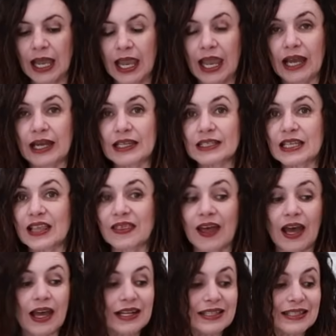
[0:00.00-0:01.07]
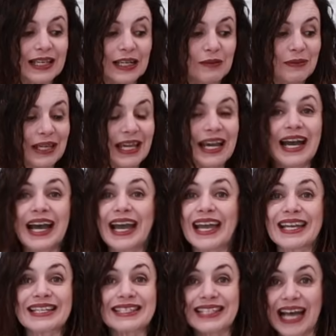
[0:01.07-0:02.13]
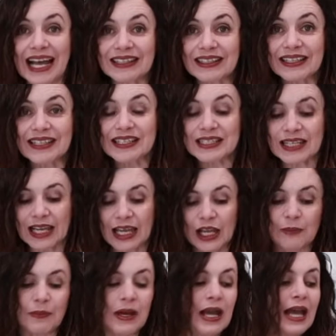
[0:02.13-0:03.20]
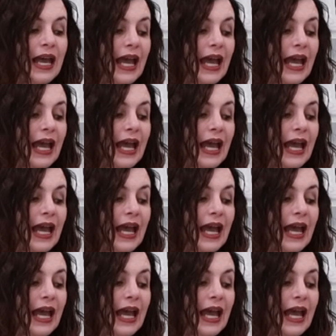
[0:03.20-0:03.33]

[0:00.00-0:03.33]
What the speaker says: and that is gonna be exactly the same,